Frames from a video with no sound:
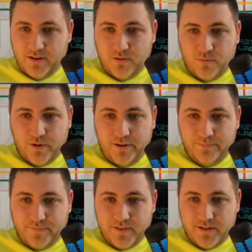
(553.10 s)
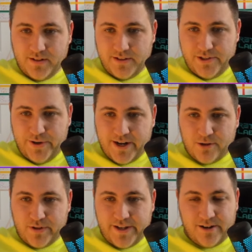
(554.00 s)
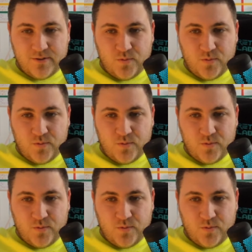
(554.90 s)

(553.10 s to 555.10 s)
well, you got it right here.